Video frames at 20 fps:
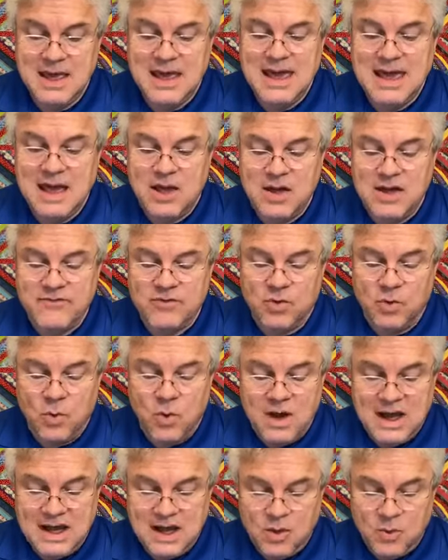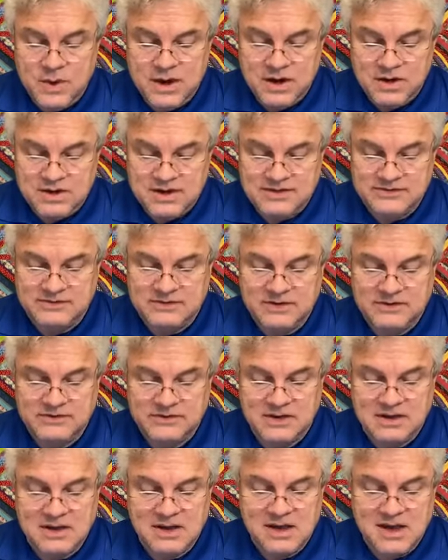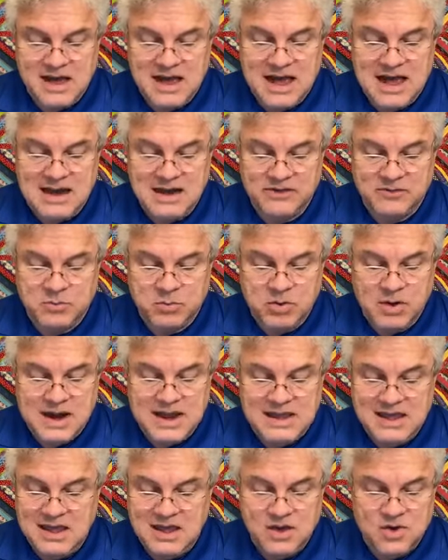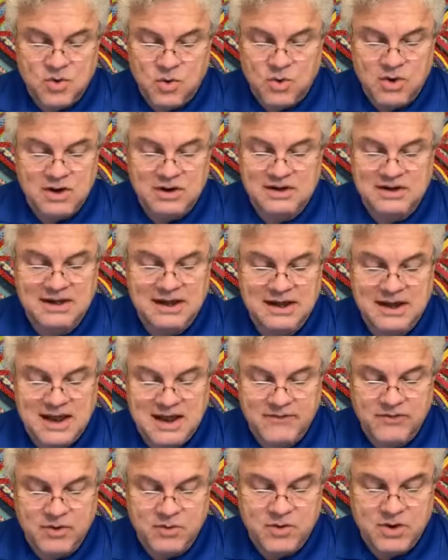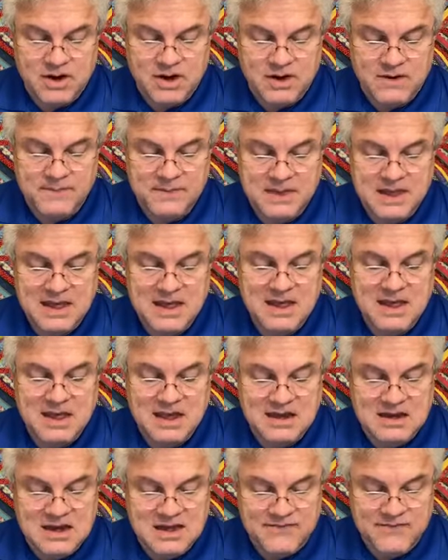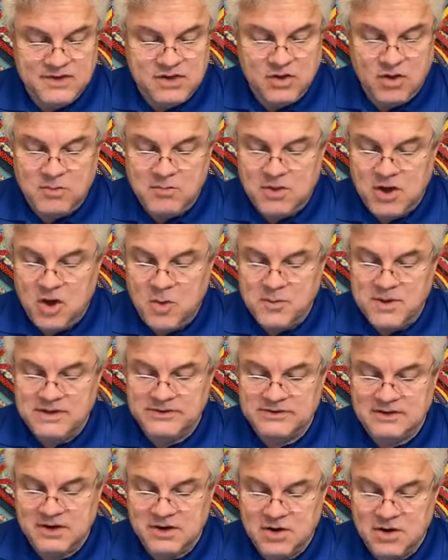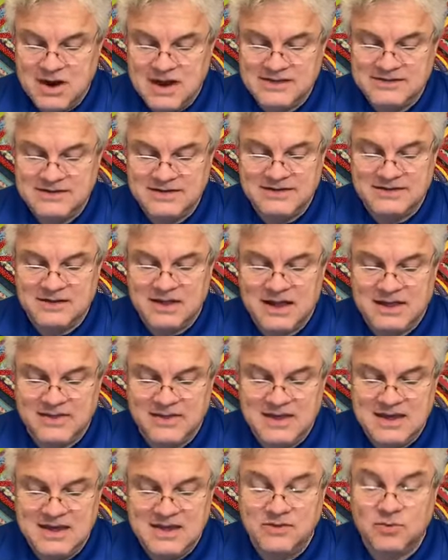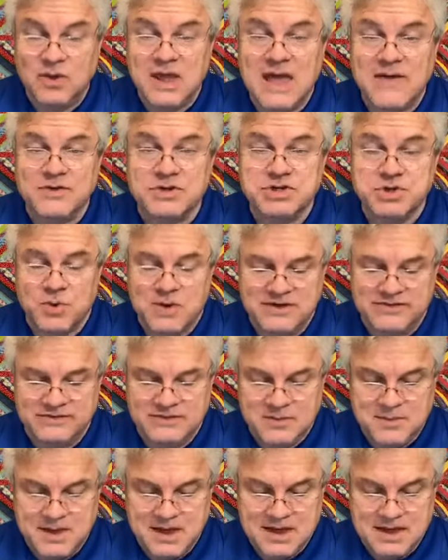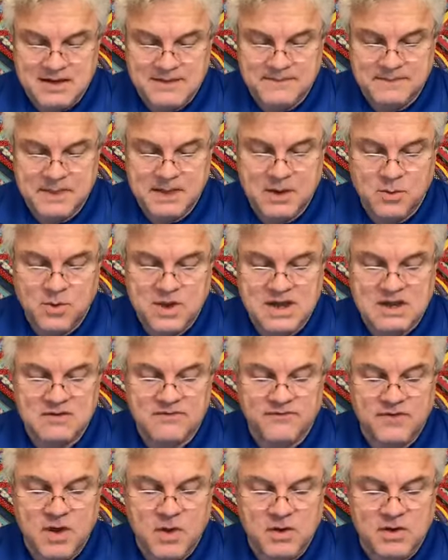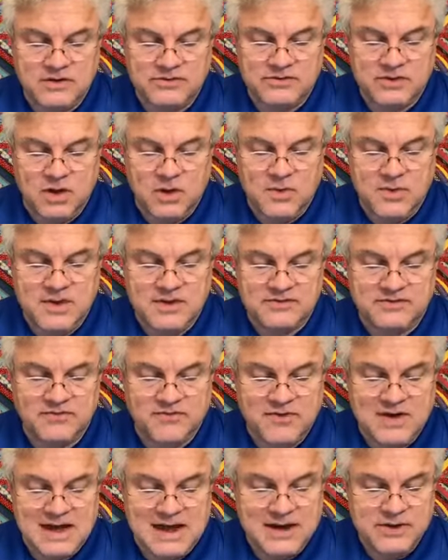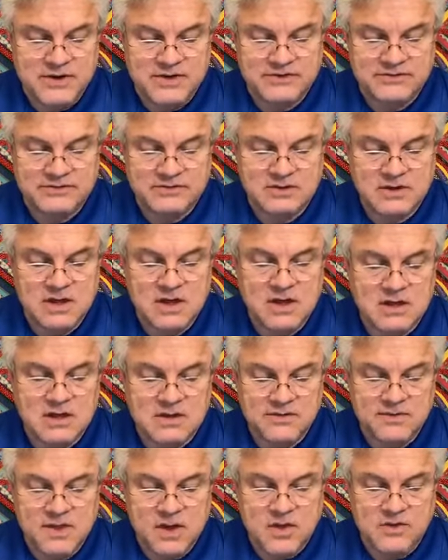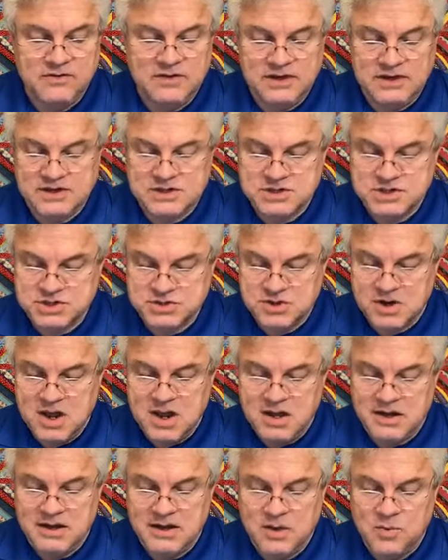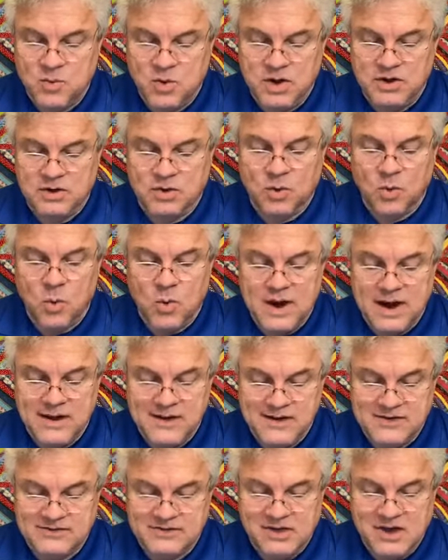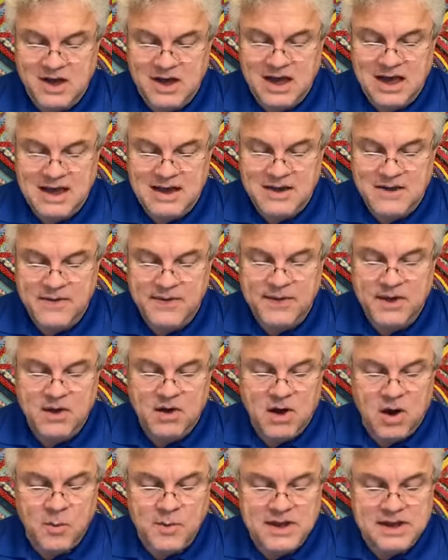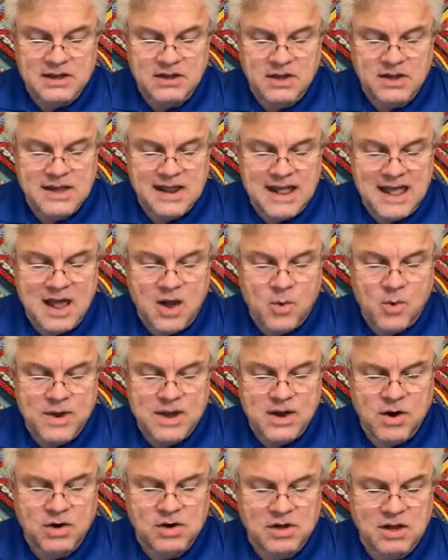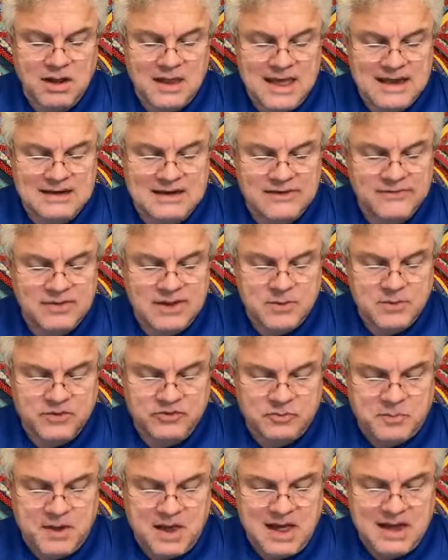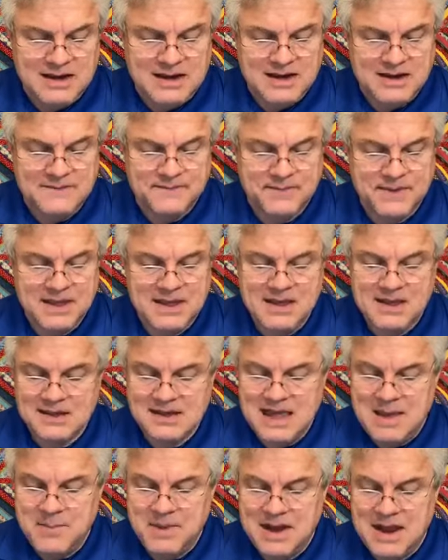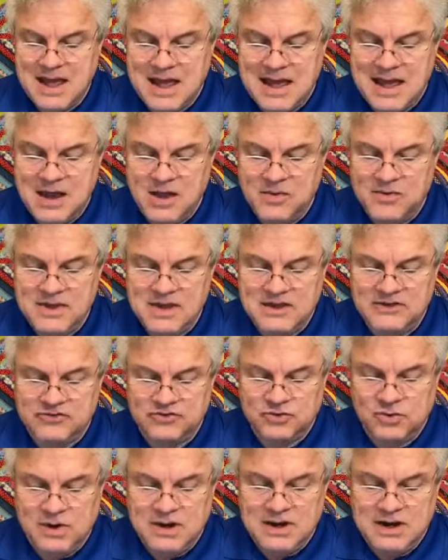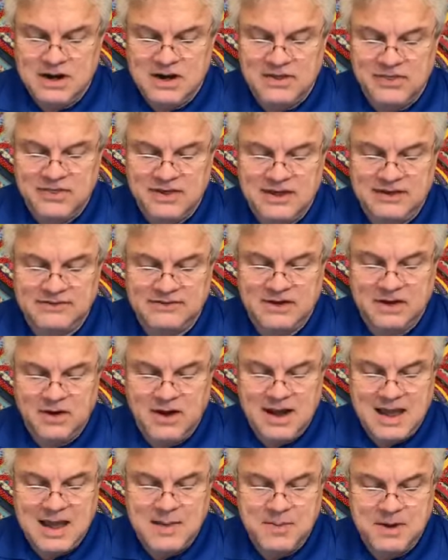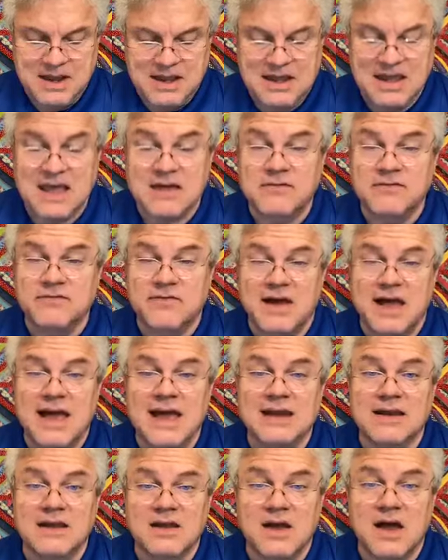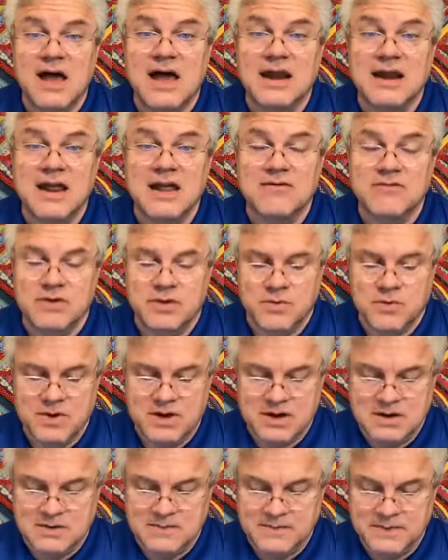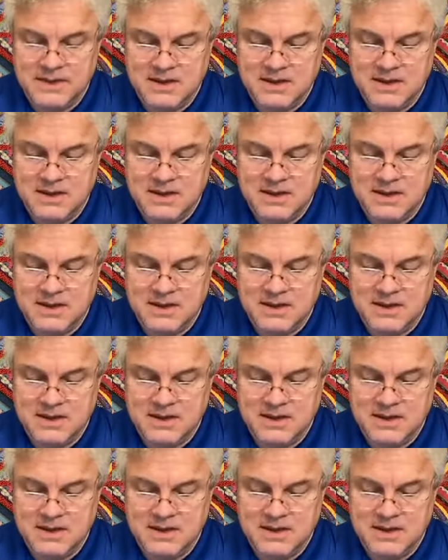However, while we are distancing, God is breaking quarantine everywhere. In difficult moments and crises like these, we have a choice to make. We can focus on this virus, those it has struck, and wonder, where is God? Or we can look at how we are collectively responding, keep an eye on the extraordinary things that are happening, and find God everywhere.